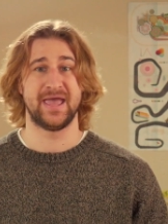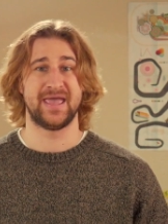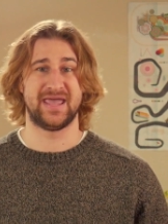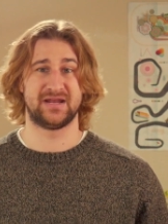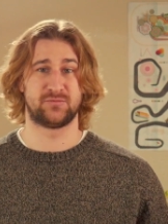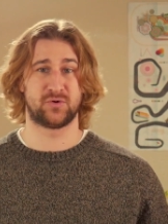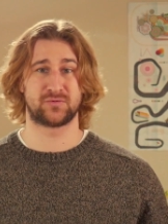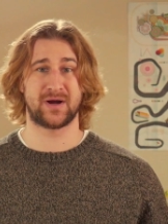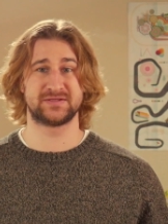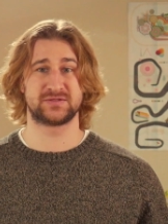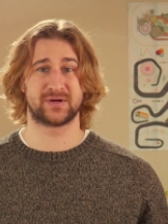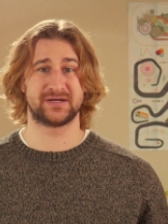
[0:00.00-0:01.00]
Animal
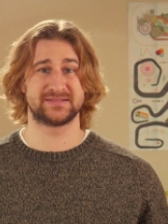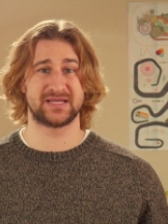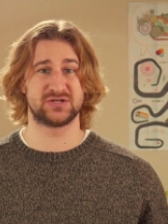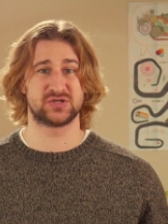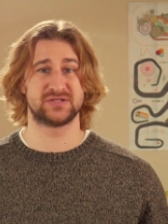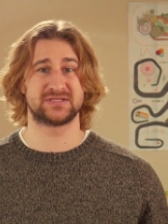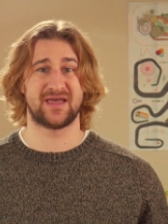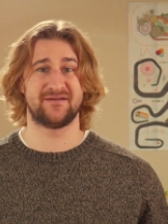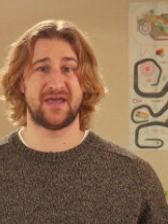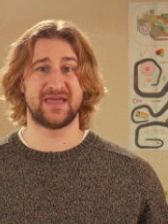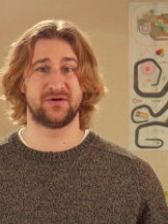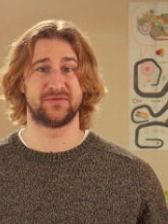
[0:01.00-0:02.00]
rights organizations have
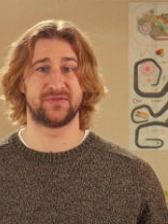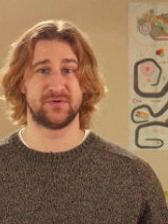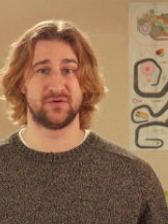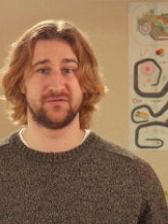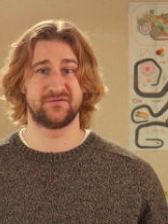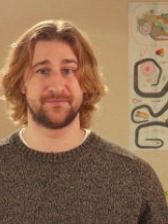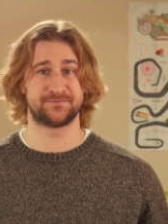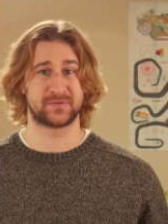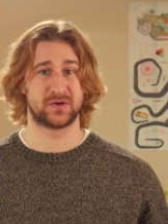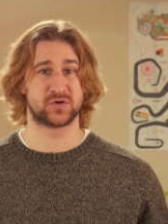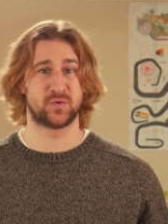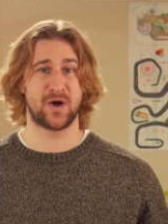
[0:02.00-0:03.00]
hailed the move.
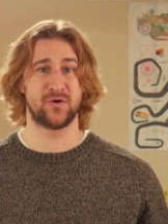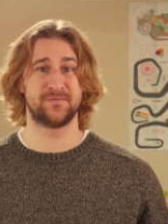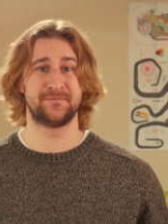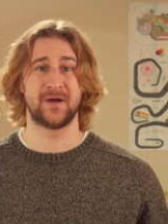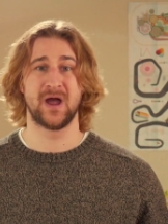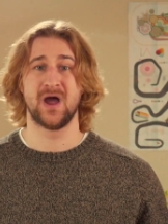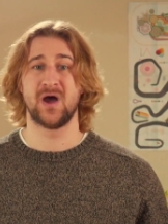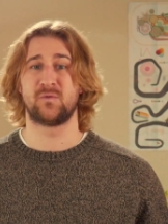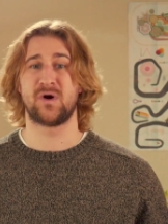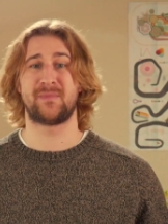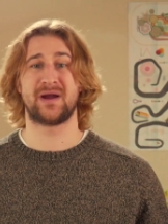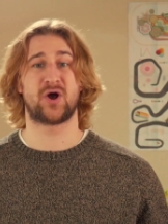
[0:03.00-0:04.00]
Quote,
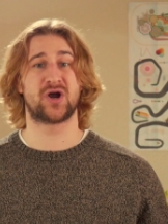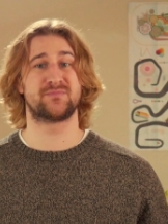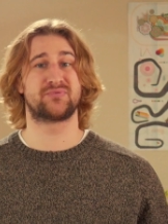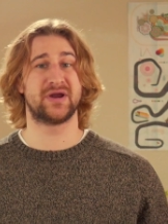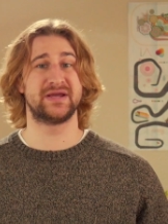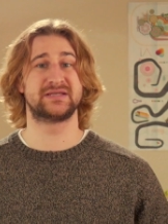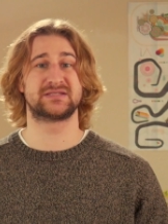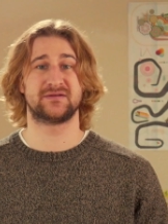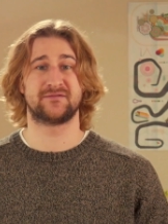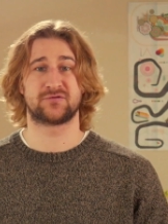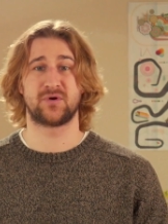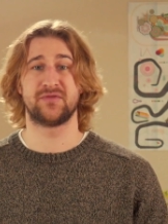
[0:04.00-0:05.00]
"While my heart breaks
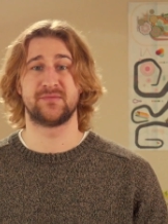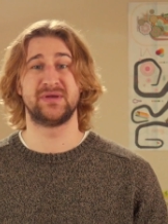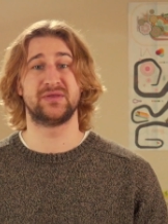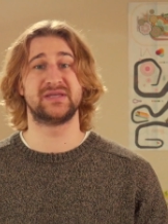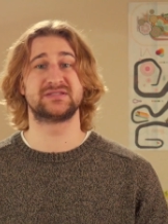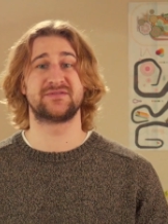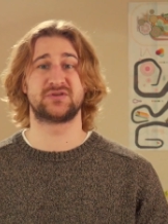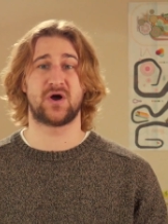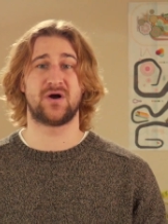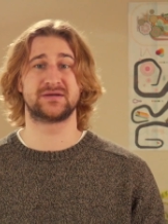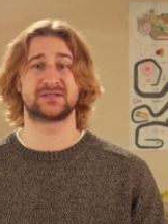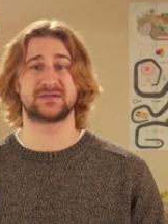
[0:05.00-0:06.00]
for all the millions of
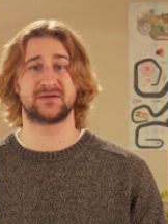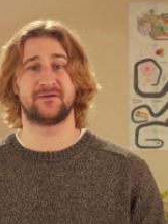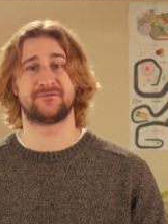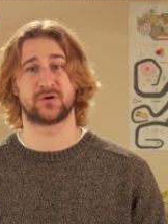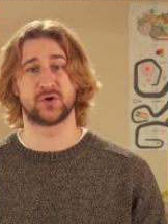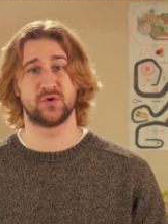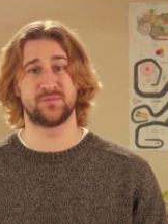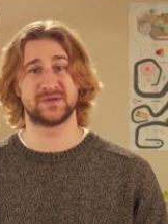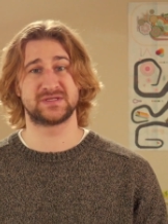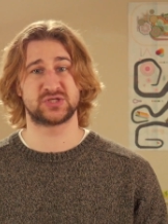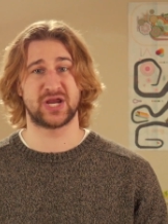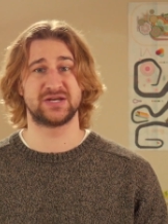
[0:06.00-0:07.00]
dogs for whom
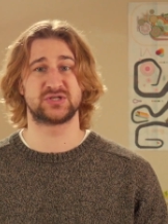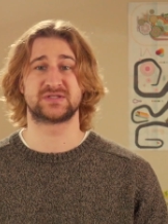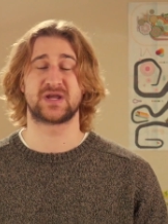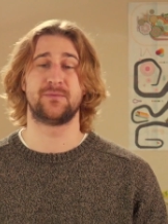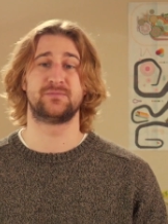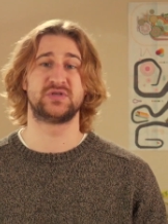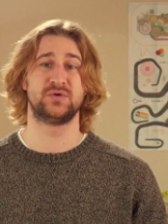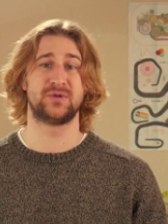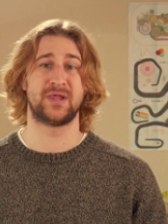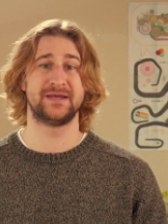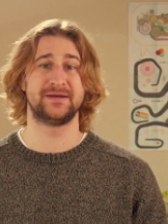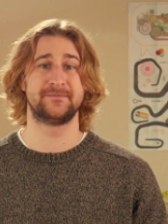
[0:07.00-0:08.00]
this change has come too
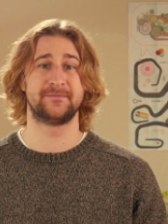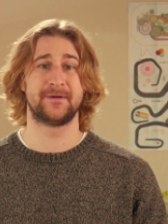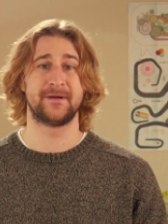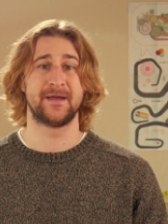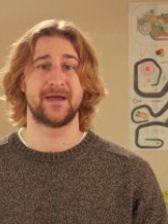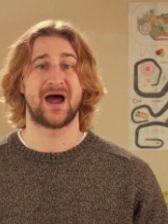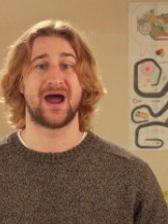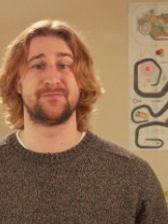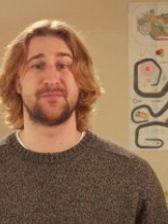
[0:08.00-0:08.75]
late, I am